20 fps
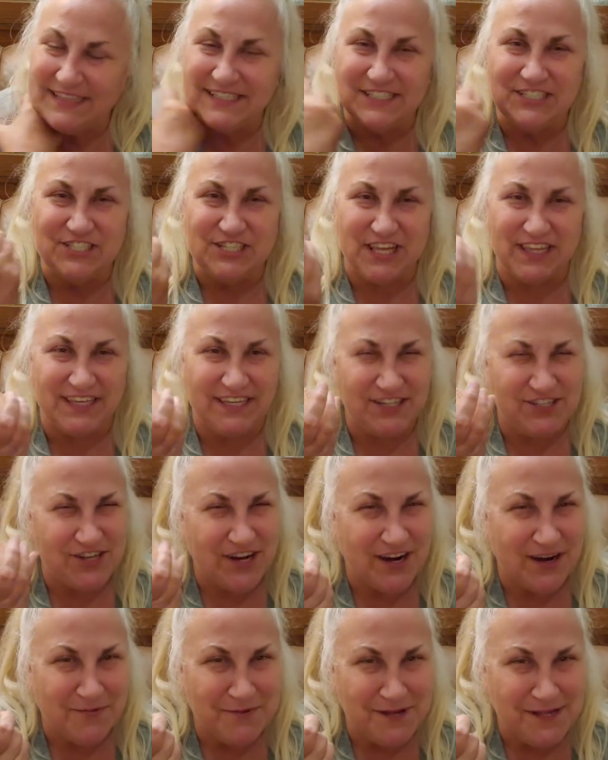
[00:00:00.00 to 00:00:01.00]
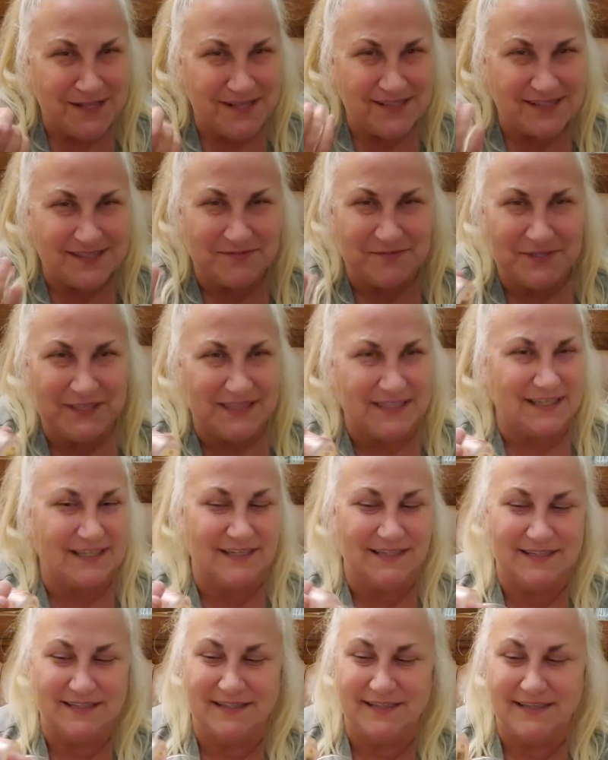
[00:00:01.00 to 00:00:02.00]
jelly jar ones with
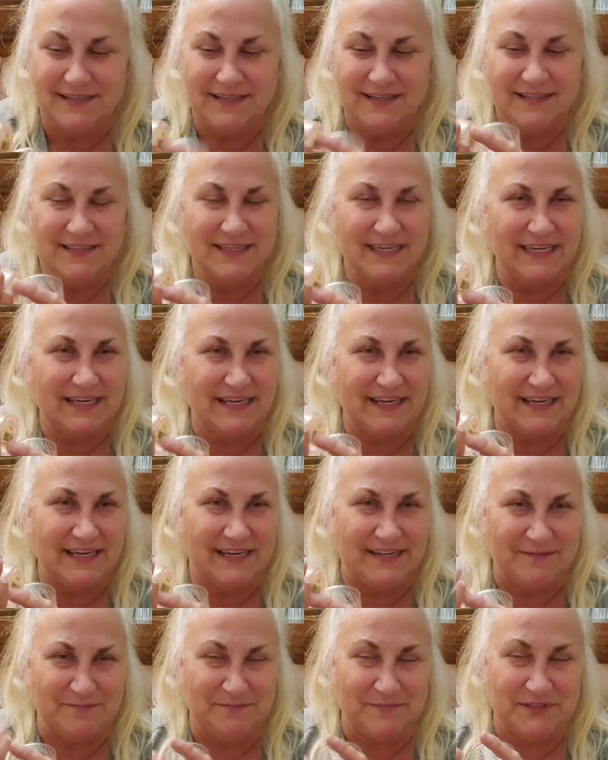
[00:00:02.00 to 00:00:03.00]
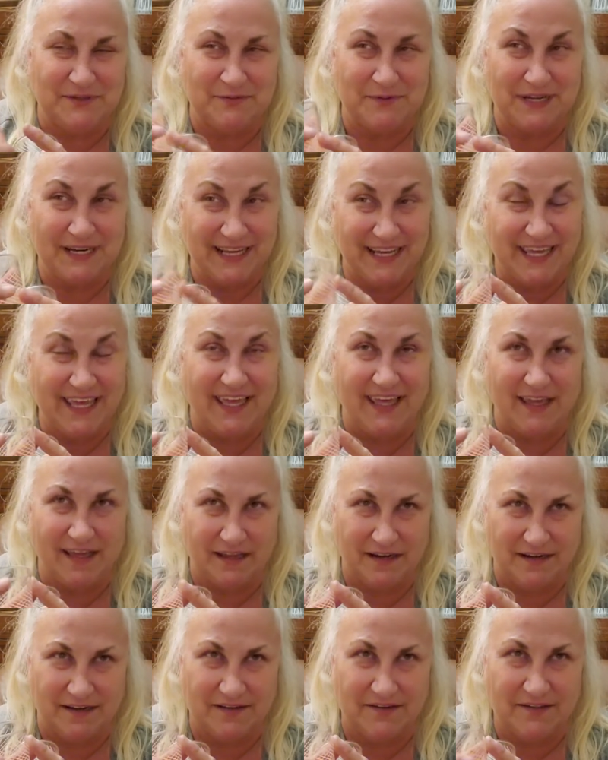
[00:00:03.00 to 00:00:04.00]
the like the one I
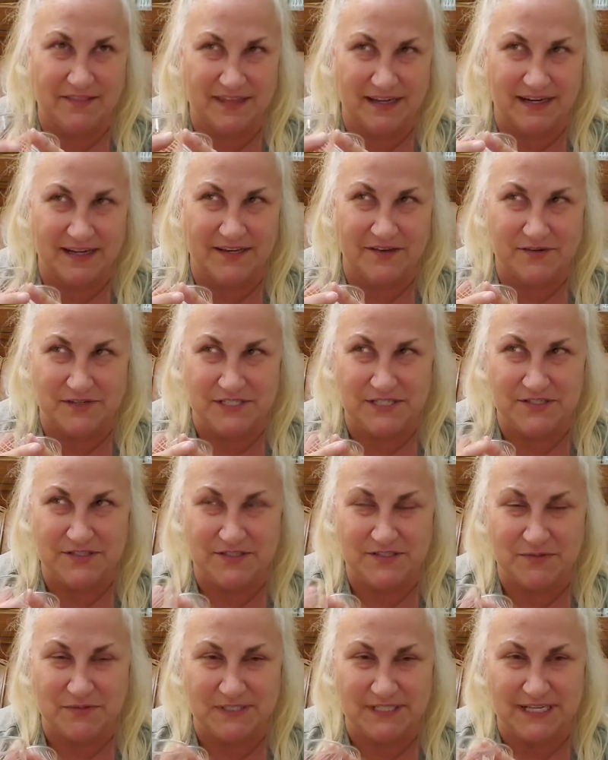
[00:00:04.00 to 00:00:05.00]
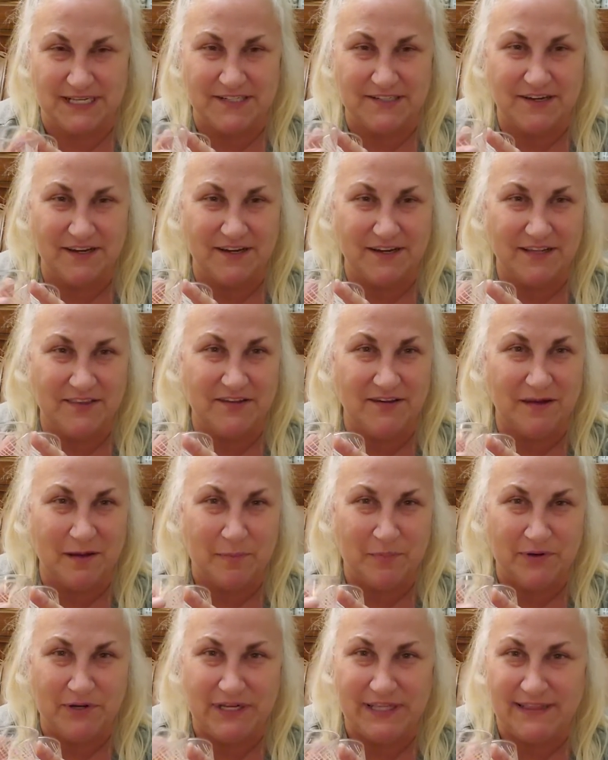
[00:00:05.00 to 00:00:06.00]
had that I always used was I ta
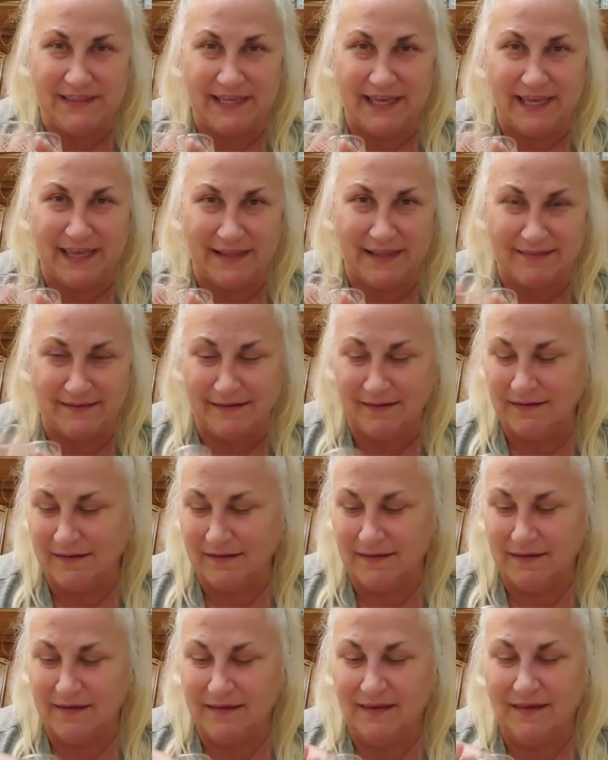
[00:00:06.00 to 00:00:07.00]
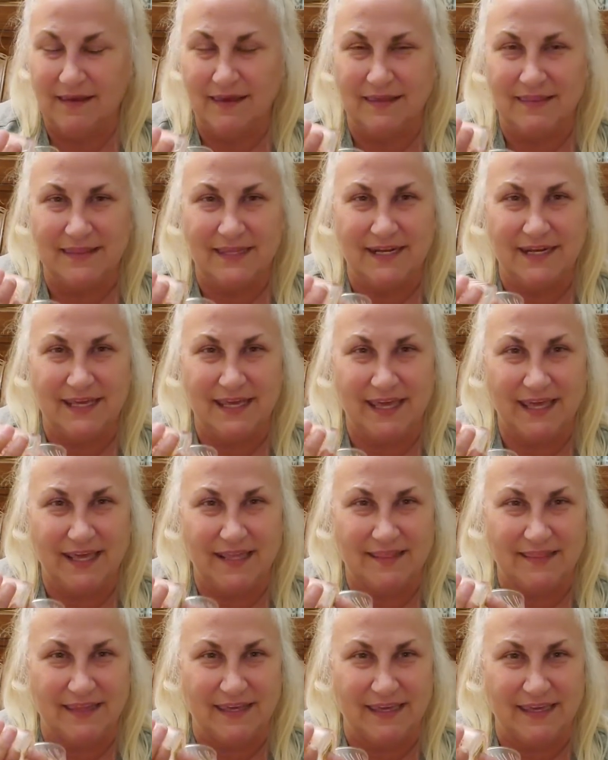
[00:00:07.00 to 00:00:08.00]
putty tat, and then it
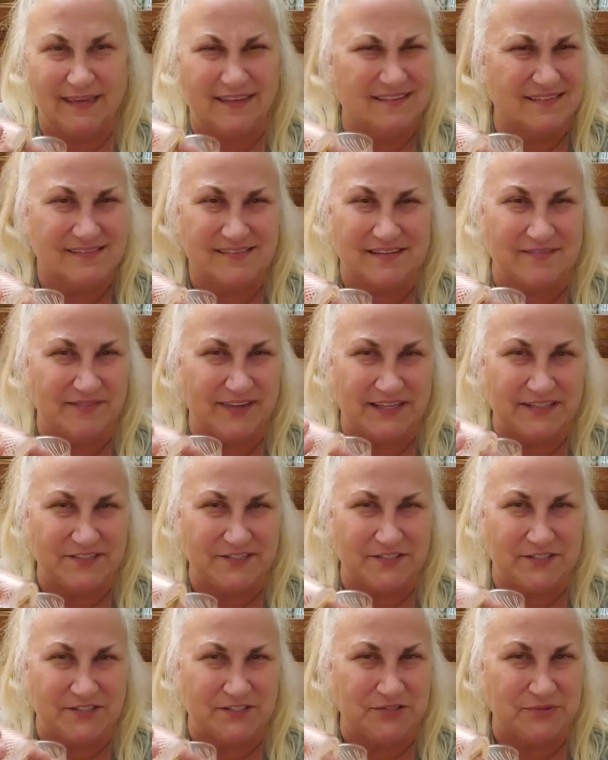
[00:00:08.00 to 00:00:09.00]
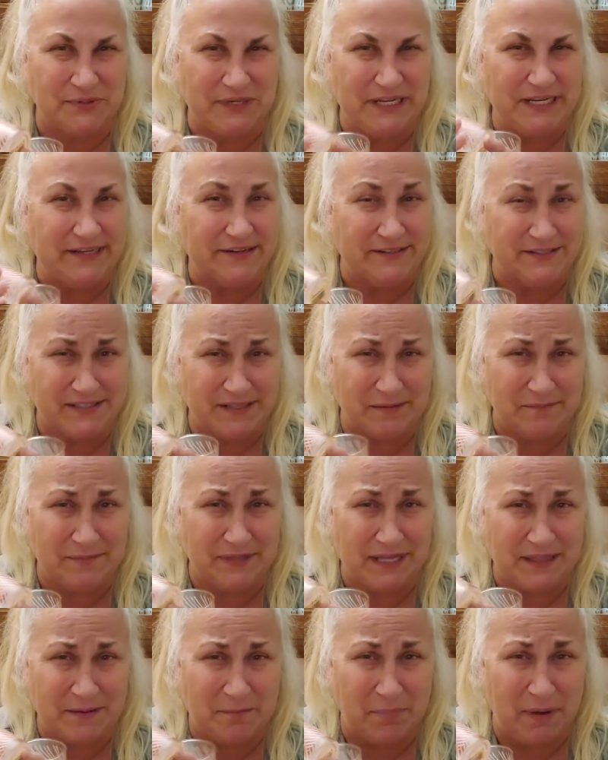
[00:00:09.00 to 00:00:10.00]
had like Sylvester or Tweety or something
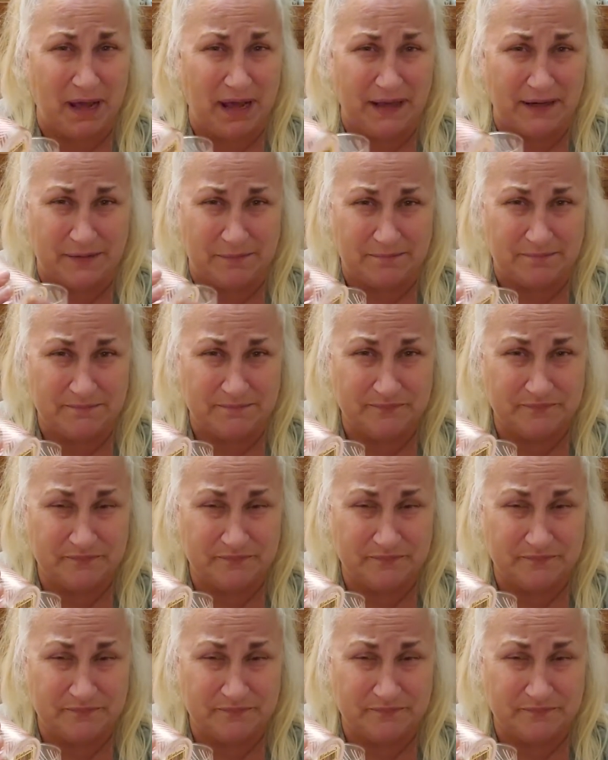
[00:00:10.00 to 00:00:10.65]
on the bottom,